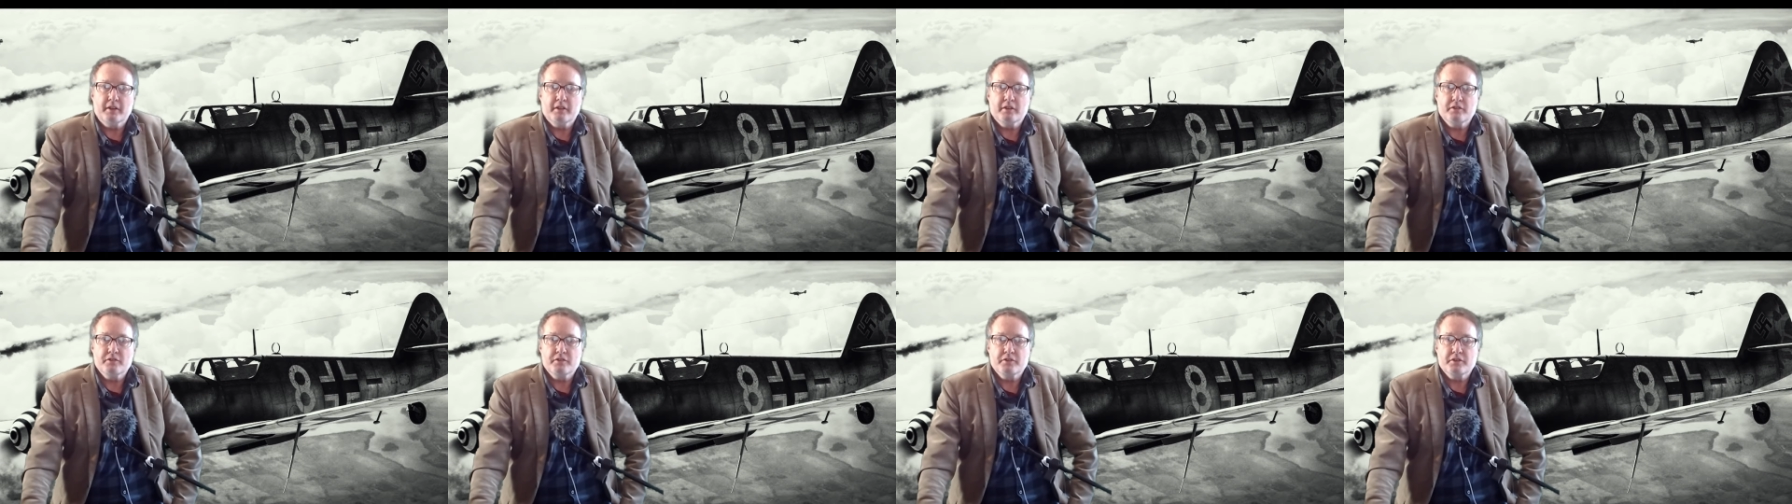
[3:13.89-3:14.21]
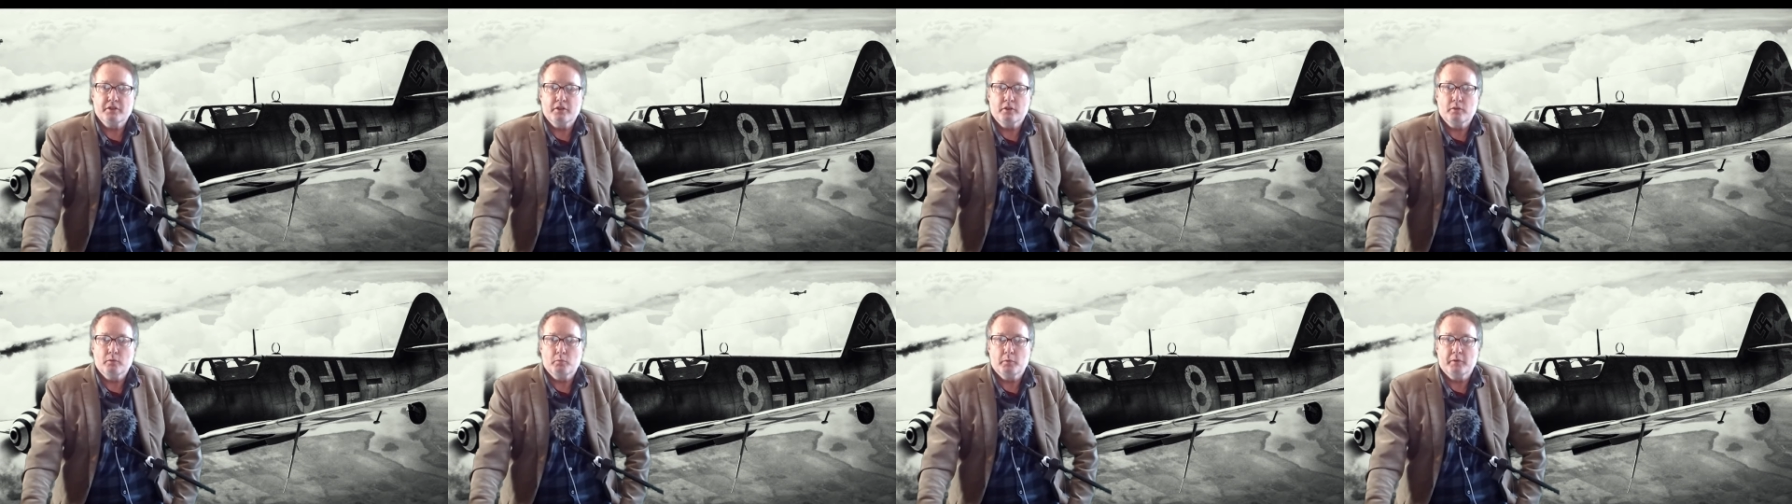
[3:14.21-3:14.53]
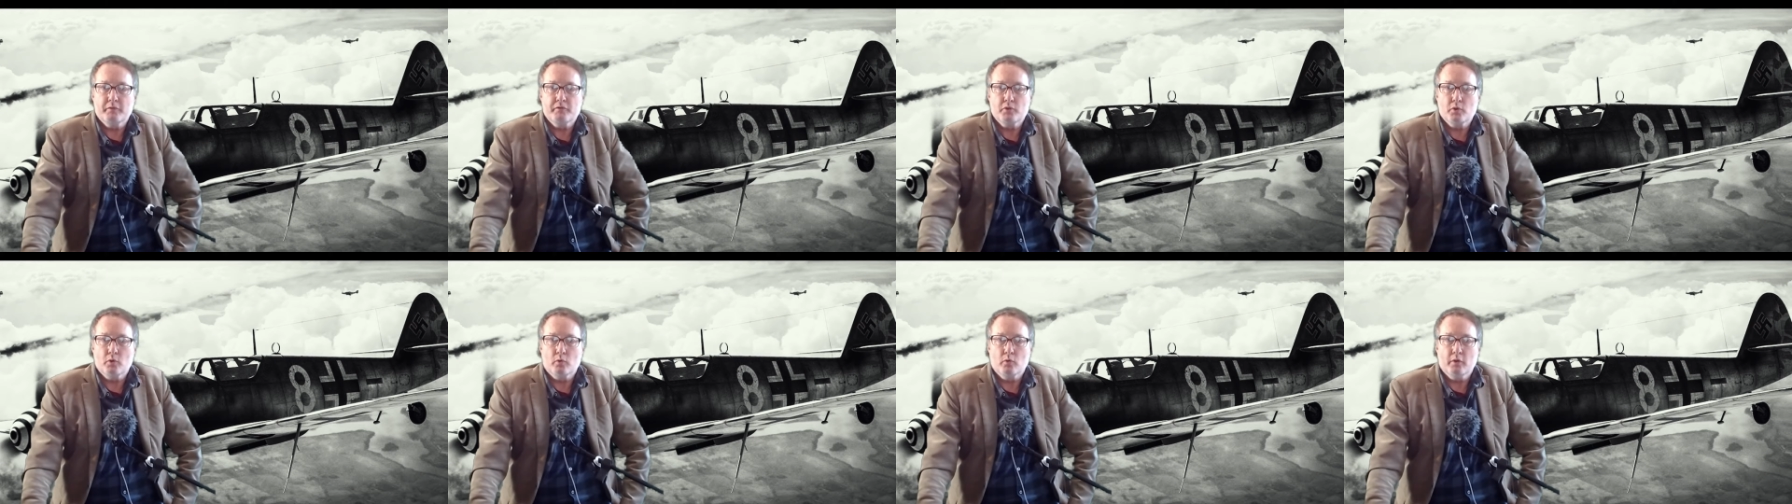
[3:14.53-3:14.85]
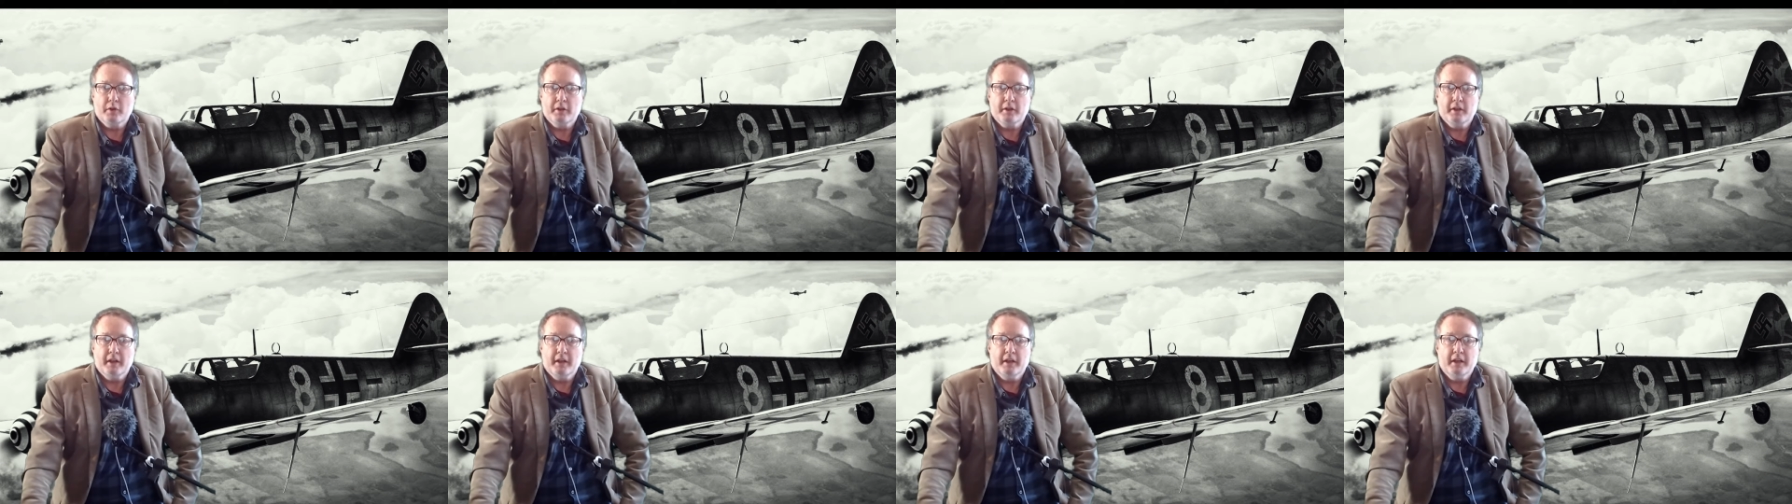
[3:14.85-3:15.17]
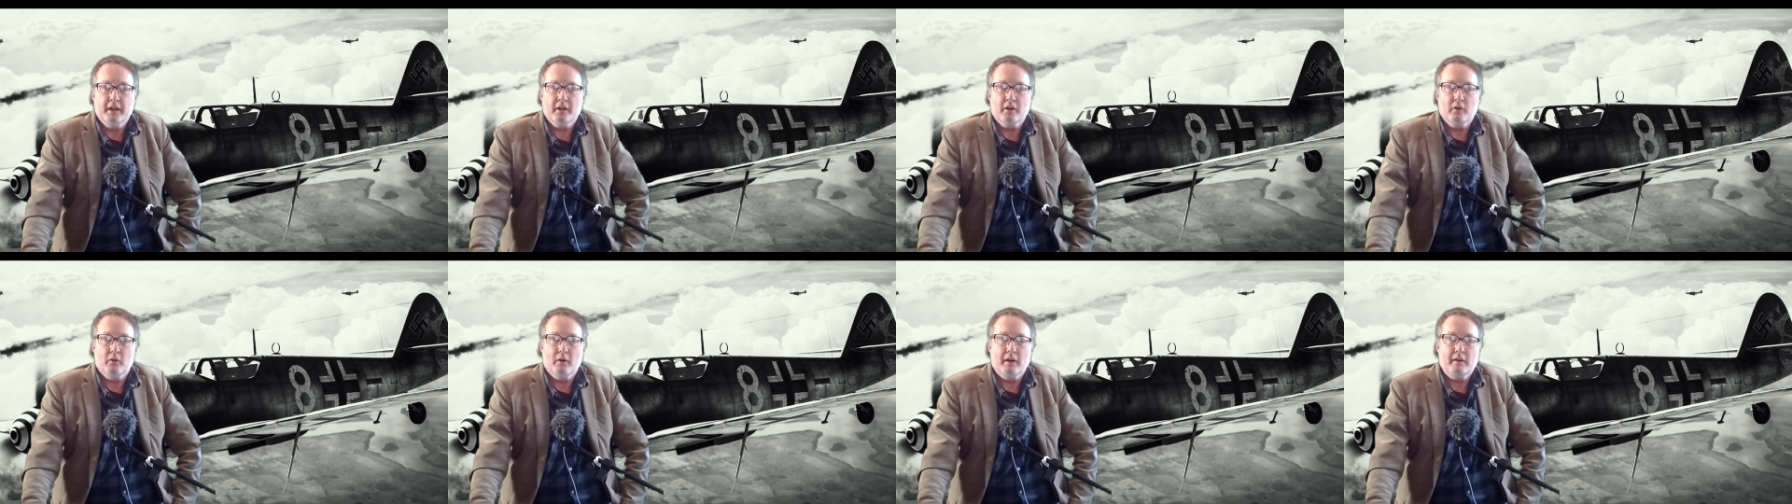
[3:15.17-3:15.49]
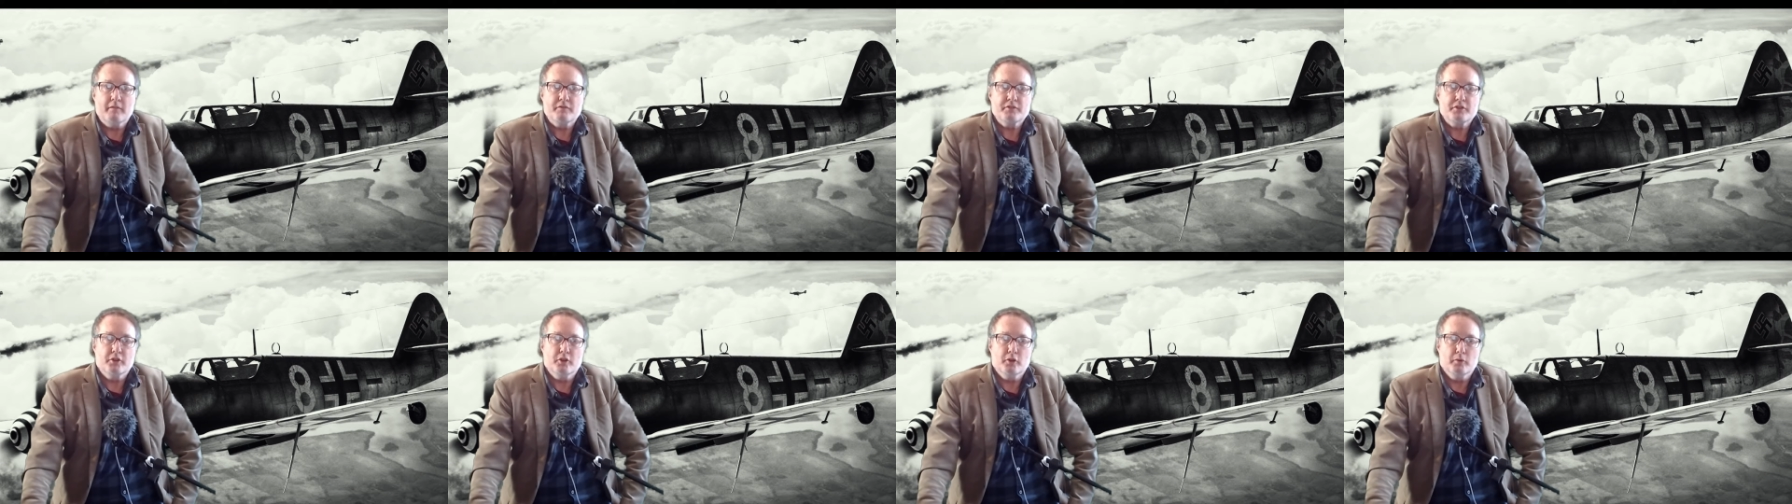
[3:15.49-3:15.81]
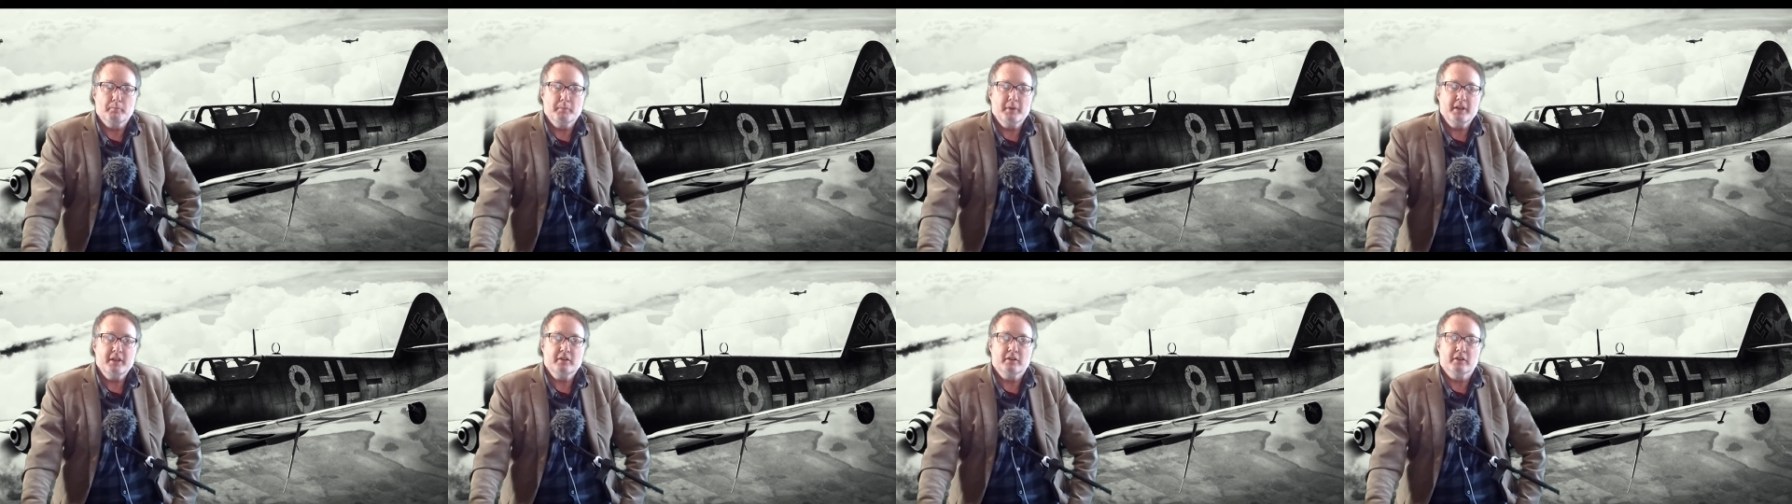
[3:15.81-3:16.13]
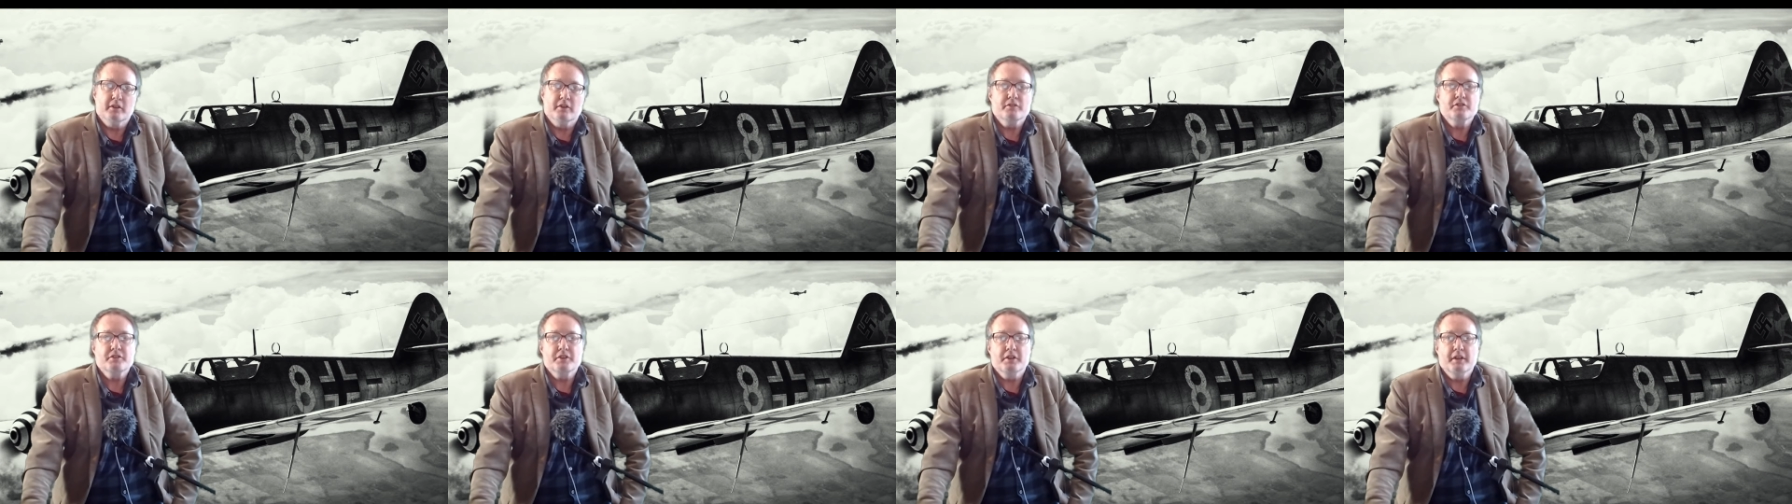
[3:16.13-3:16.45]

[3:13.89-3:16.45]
consider withdrawing aircraft to the Midlands